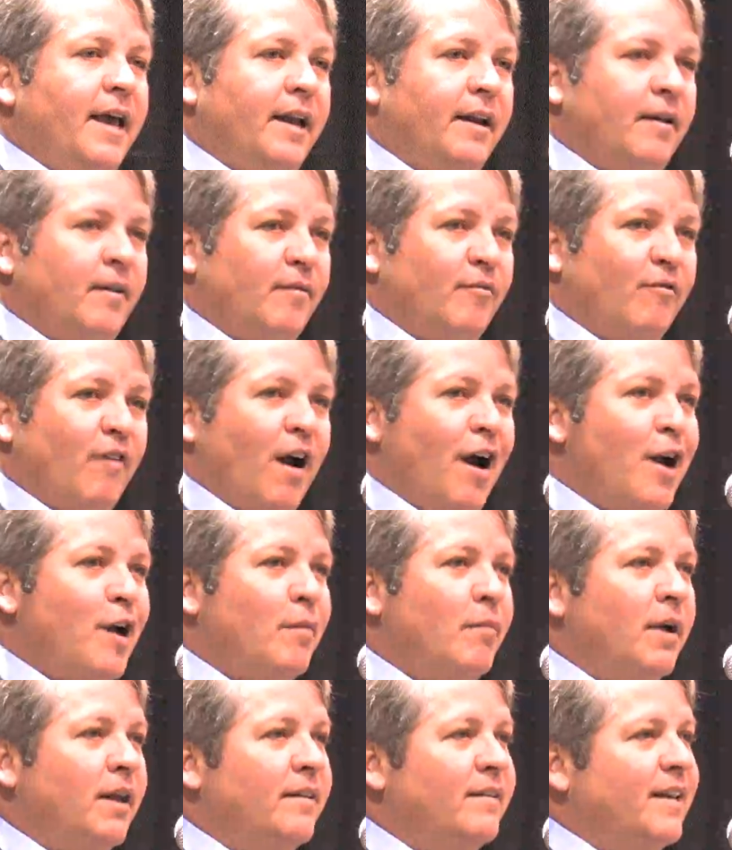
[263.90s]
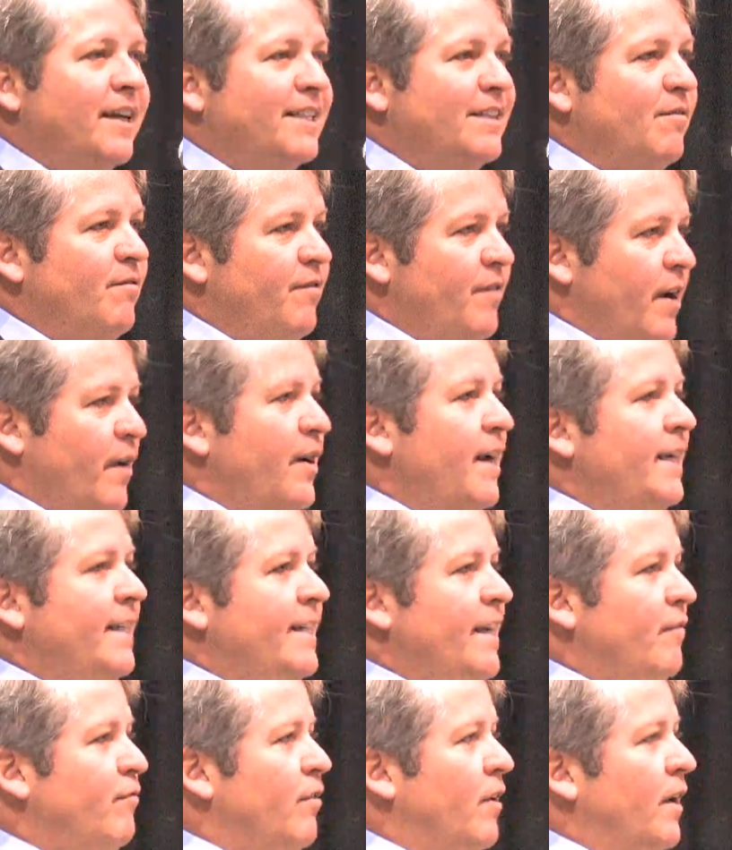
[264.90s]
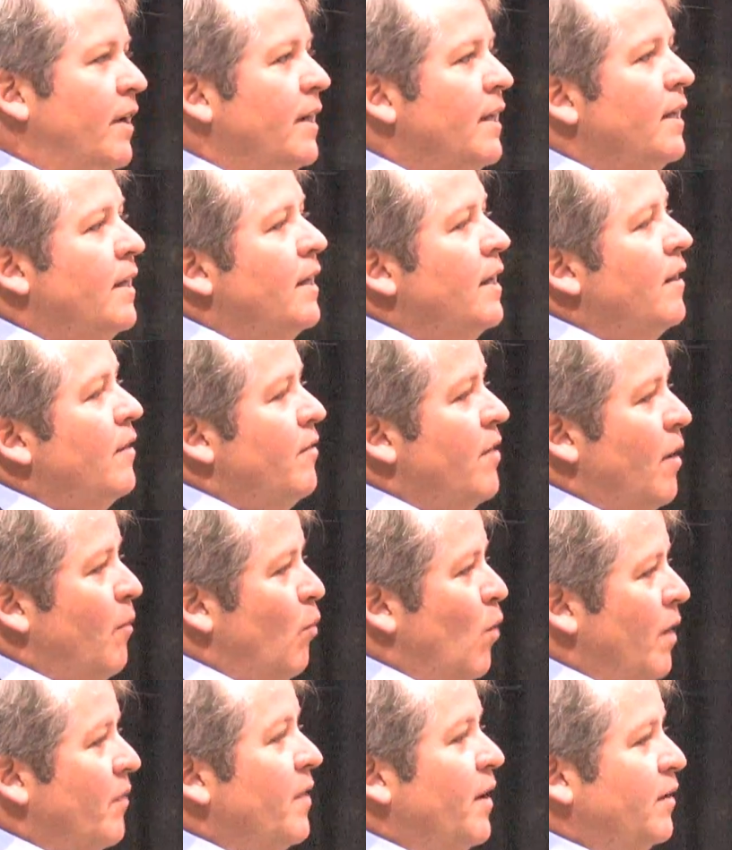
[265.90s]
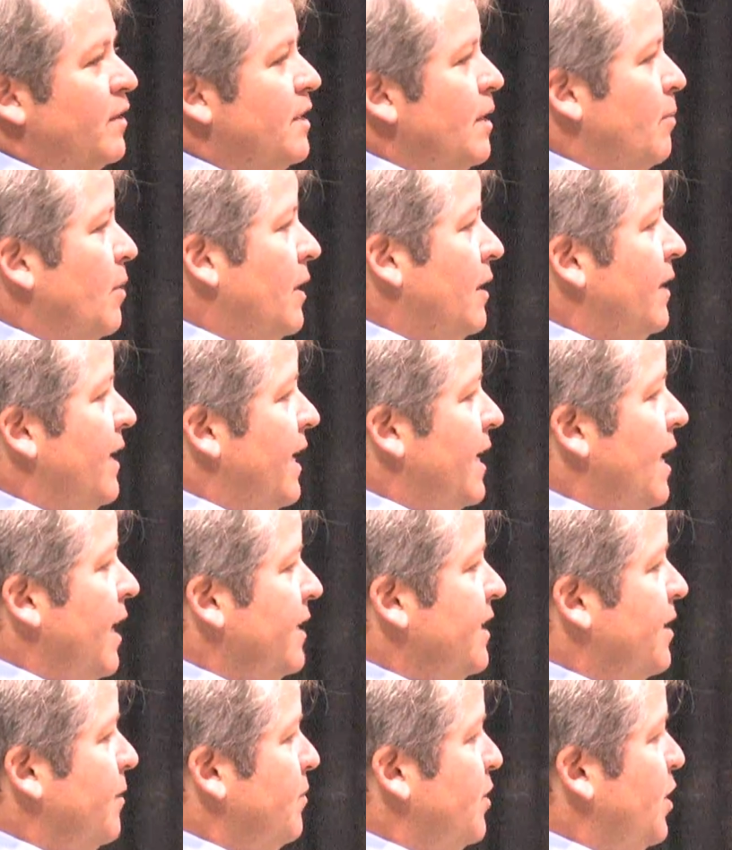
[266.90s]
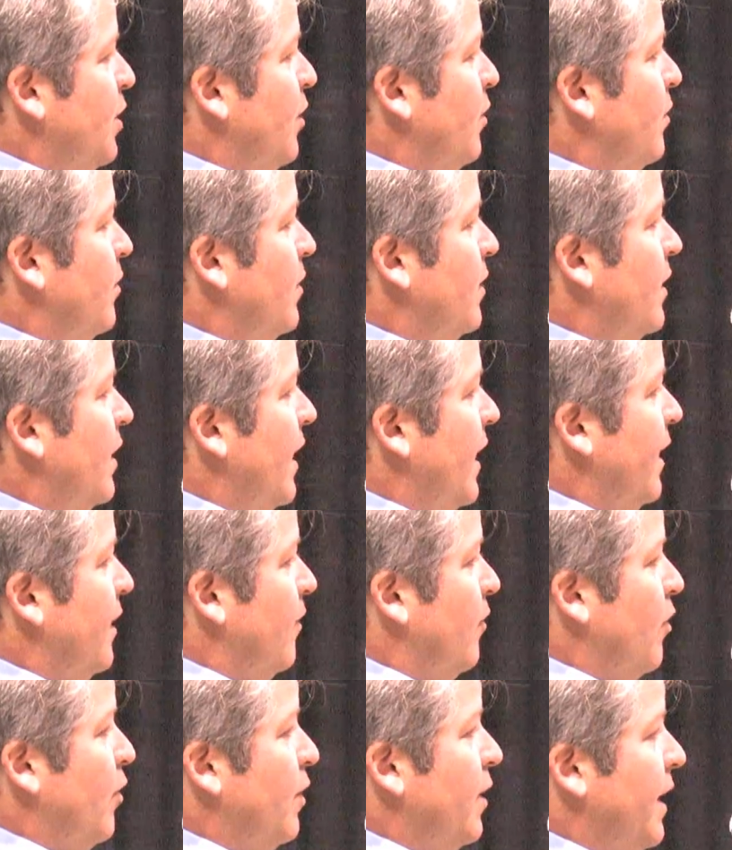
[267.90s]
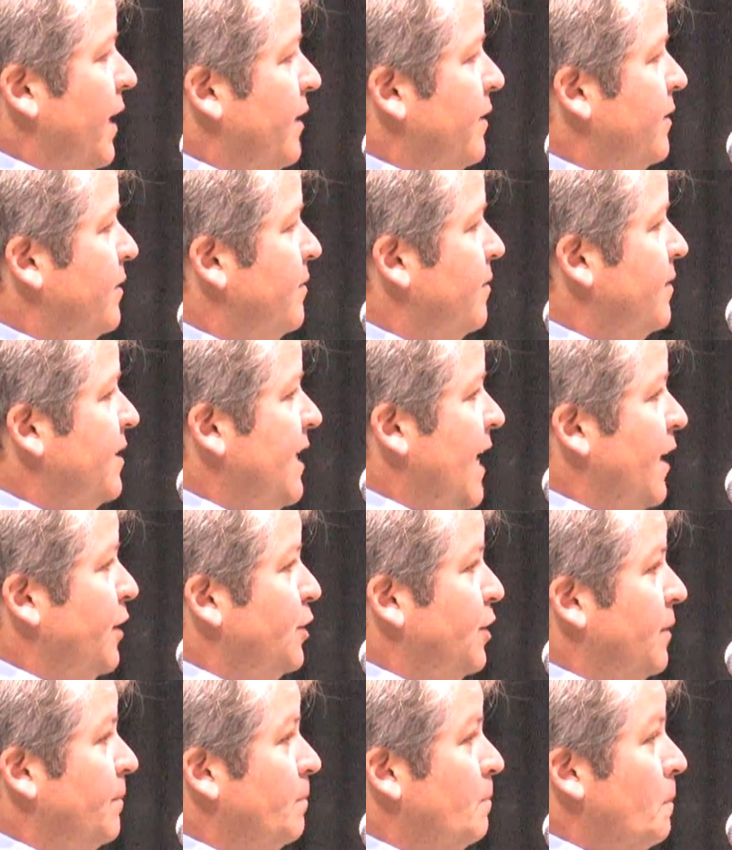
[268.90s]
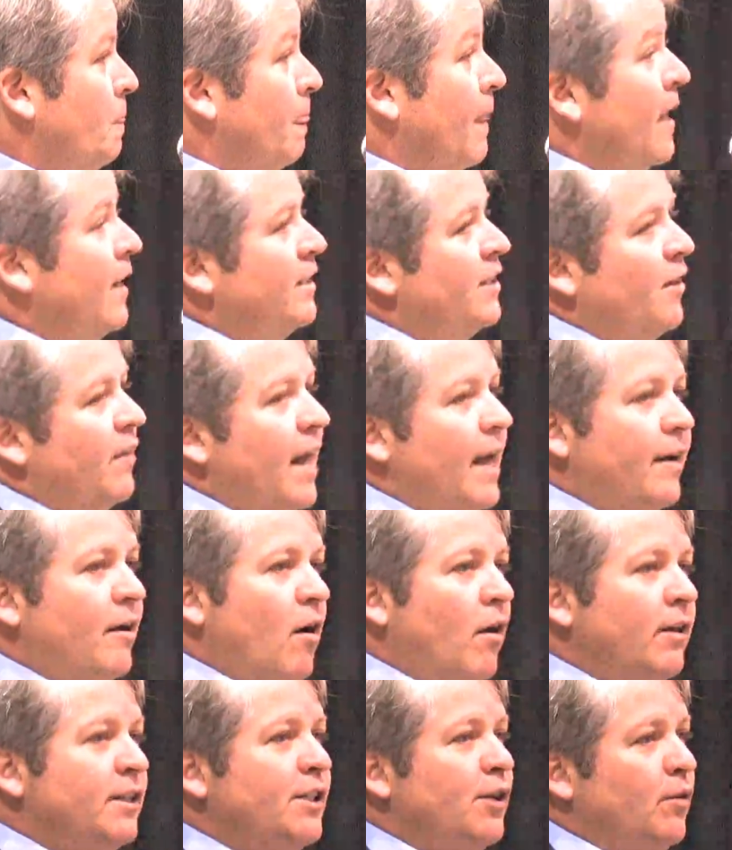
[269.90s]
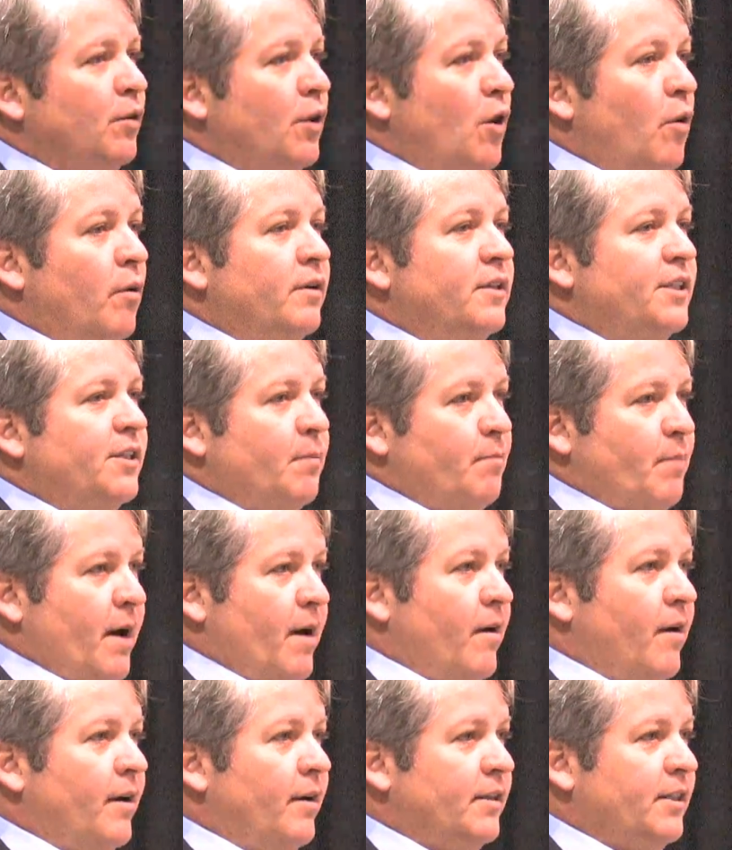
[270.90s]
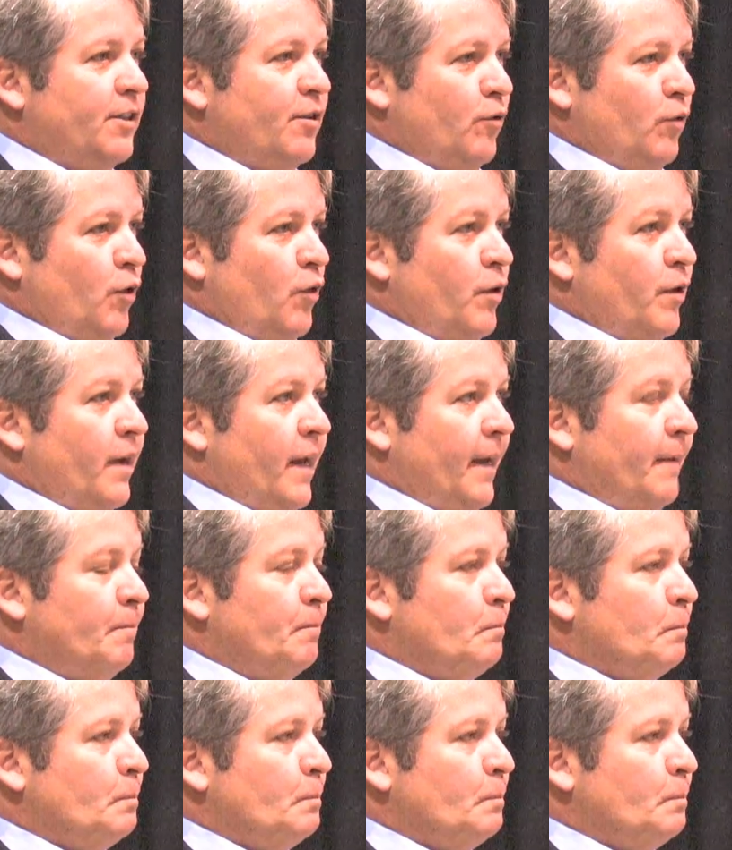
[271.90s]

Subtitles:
an environment that's very different than what they're typically accustomed to in a learning session. So that also lowers the barriers to learning.